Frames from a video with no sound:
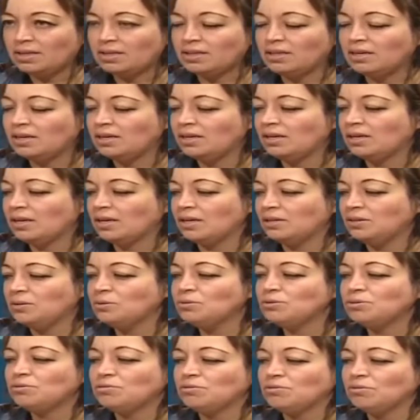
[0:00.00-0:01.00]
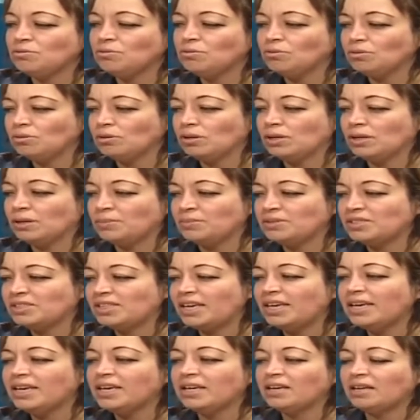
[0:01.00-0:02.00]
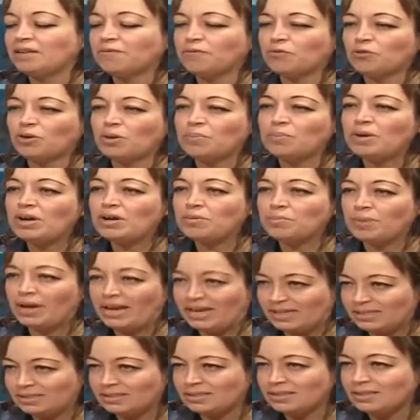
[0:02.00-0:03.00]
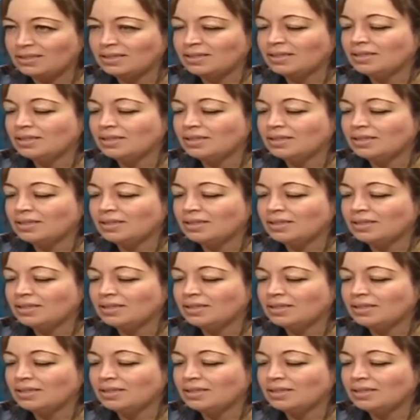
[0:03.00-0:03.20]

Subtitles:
They used to mistaken it for a mermaid,